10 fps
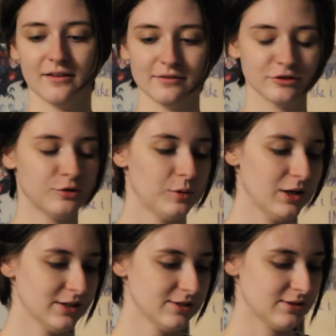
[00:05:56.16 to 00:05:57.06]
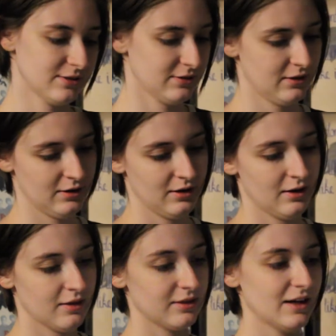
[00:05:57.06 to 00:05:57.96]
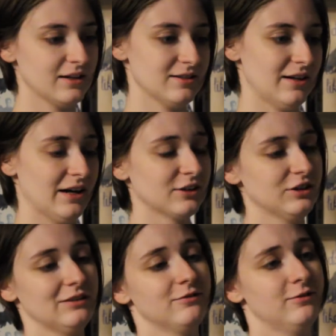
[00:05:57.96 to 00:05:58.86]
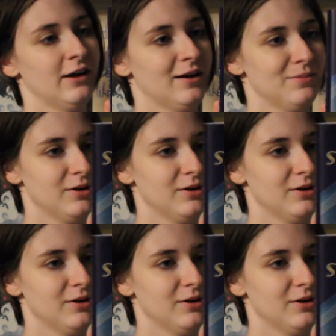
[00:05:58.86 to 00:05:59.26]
of course. That is actually very